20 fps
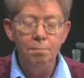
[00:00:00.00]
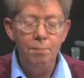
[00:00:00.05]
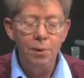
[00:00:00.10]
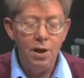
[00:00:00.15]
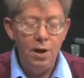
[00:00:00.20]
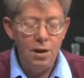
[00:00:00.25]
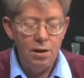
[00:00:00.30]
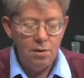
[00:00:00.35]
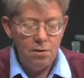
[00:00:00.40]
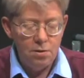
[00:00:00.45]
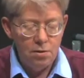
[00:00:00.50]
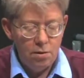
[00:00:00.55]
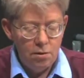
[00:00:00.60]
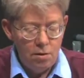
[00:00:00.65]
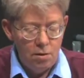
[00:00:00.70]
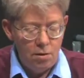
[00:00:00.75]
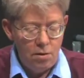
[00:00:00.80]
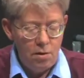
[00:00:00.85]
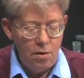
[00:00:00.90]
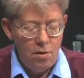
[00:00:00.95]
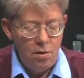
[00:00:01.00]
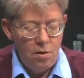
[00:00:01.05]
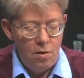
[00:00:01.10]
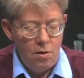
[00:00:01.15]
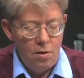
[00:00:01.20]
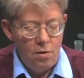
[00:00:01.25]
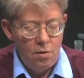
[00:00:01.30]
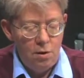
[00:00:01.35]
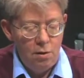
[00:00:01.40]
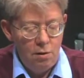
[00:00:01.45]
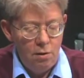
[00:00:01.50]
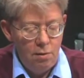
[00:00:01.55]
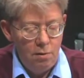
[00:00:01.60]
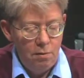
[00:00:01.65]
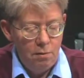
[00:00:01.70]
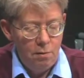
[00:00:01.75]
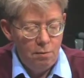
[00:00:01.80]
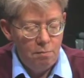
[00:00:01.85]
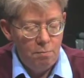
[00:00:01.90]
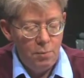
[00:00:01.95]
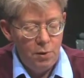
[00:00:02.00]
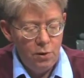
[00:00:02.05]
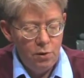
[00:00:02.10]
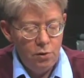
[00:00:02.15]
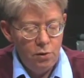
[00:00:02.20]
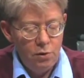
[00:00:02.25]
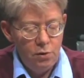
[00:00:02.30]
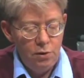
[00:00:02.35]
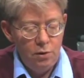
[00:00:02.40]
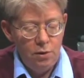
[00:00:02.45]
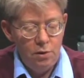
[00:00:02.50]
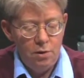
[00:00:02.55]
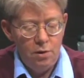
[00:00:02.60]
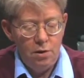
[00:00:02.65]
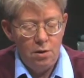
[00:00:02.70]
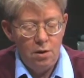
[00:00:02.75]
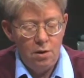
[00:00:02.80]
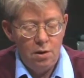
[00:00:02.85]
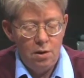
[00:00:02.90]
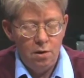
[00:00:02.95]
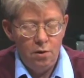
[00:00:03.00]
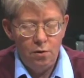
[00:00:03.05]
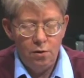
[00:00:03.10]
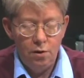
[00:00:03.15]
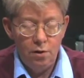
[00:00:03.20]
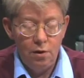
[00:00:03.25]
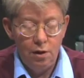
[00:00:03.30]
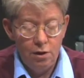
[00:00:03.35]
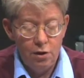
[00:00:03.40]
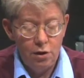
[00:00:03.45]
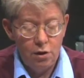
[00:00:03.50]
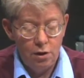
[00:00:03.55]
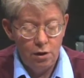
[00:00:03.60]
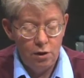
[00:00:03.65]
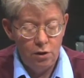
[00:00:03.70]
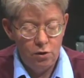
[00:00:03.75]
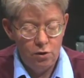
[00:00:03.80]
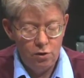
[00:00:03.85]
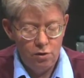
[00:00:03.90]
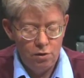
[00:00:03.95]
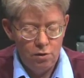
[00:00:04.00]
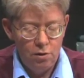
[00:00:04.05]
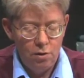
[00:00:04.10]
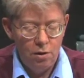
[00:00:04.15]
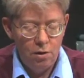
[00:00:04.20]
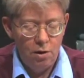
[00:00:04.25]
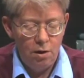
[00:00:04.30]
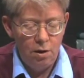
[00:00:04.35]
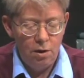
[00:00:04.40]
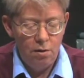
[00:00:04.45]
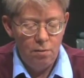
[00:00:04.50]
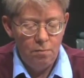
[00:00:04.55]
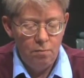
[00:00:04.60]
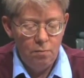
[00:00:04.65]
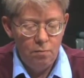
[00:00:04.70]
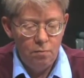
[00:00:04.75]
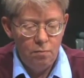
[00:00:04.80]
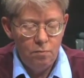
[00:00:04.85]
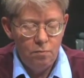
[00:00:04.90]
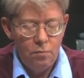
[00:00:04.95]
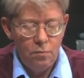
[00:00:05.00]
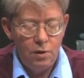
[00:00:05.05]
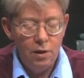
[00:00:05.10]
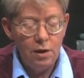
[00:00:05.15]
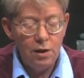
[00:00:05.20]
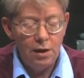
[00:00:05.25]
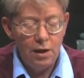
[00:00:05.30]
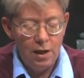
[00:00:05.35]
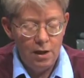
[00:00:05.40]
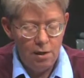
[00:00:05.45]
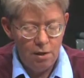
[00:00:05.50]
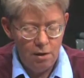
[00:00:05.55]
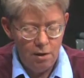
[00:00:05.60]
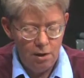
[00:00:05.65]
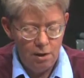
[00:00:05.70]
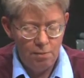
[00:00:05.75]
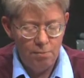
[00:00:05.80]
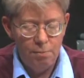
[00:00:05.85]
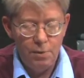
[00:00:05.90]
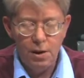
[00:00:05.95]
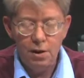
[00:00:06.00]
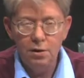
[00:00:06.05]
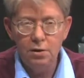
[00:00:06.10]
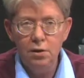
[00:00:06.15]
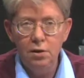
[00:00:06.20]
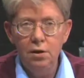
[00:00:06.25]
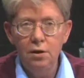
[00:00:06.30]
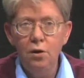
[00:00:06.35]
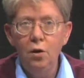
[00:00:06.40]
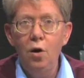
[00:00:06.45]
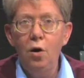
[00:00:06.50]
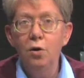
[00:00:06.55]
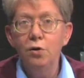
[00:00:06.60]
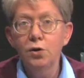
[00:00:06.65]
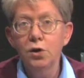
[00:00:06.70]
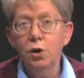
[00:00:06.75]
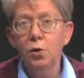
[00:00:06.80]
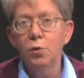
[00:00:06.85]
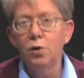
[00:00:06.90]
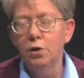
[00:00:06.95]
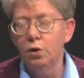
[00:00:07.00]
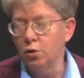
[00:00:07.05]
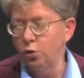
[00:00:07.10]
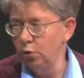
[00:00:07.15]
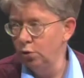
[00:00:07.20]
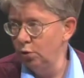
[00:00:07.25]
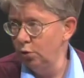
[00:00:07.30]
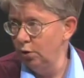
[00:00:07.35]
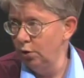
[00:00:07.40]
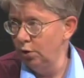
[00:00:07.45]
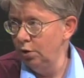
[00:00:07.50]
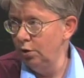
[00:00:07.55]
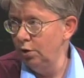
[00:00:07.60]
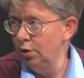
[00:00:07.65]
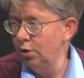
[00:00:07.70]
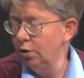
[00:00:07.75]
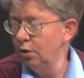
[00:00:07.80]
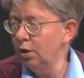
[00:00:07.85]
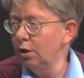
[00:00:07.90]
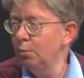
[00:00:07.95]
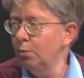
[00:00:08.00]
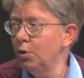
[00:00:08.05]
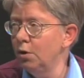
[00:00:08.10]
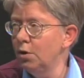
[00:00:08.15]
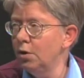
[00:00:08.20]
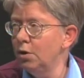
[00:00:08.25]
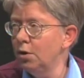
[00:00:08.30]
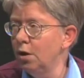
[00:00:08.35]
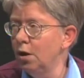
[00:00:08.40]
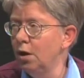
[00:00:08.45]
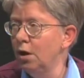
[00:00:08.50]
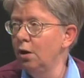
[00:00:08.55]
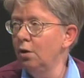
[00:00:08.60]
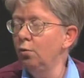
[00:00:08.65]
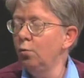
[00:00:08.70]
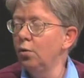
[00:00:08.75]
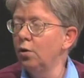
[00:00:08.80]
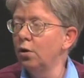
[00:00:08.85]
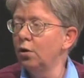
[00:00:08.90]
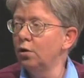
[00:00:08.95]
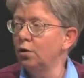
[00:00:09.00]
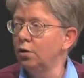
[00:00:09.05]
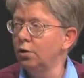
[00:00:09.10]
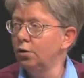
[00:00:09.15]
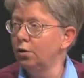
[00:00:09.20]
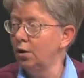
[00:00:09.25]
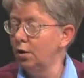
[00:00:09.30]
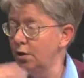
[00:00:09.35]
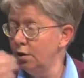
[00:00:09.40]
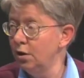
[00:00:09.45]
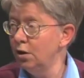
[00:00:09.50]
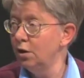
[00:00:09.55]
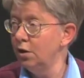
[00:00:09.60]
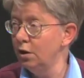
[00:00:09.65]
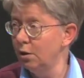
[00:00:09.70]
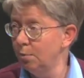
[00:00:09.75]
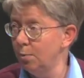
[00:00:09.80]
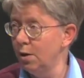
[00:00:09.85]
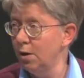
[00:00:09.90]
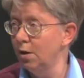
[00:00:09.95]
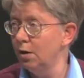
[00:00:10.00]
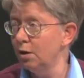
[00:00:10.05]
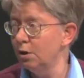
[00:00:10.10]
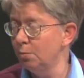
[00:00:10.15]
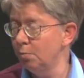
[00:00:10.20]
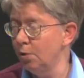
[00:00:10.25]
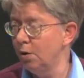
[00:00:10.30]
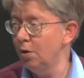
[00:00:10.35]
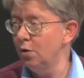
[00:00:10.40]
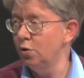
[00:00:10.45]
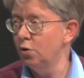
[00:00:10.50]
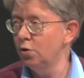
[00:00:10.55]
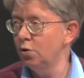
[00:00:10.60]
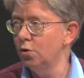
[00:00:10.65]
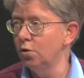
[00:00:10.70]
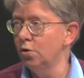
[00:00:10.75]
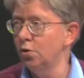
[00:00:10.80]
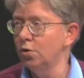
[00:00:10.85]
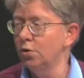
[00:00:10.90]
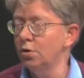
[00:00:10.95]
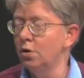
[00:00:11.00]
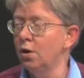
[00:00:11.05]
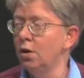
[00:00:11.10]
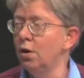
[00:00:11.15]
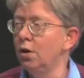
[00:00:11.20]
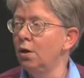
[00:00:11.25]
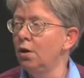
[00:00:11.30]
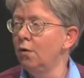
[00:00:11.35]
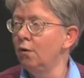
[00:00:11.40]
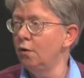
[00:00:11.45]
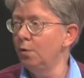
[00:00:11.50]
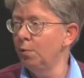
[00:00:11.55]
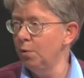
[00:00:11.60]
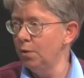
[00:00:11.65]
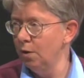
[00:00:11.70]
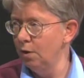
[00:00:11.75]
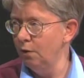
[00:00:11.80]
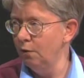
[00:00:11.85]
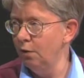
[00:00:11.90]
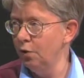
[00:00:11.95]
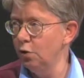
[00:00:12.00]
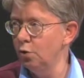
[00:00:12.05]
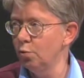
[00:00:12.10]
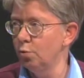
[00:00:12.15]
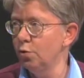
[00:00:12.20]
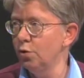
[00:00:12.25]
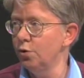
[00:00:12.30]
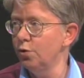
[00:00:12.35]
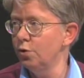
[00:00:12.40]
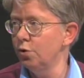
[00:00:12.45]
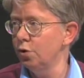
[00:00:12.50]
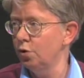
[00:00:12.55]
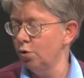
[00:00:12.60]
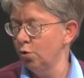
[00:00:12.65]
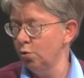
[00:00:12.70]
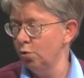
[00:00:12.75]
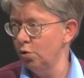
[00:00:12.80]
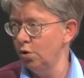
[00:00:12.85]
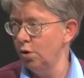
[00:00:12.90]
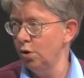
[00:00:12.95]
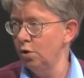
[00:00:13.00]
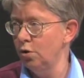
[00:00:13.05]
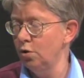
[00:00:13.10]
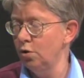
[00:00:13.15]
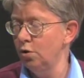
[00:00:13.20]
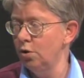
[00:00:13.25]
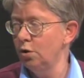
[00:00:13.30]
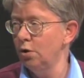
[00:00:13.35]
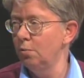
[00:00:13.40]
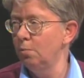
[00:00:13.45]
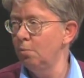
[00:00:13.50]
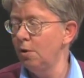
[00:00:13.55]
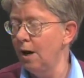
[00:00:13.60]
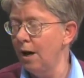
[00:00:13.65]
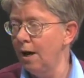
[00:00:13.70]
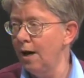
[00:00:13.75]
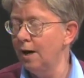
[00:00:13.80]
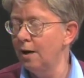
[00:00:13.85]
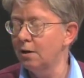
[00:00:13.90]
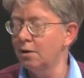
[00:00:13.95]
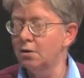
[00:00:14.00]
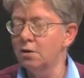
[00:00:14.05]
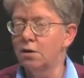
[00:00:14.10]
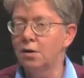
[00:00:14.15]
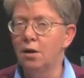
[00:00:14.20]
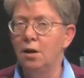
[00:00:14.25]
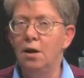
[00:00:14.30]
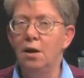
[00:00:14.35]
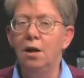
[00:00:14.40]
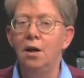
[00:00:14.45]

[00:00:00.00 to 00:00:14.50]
But the bill or the legislation litigated in Buckley also included limits on what are called on these independent expenditures from individuals, associations, and PACs.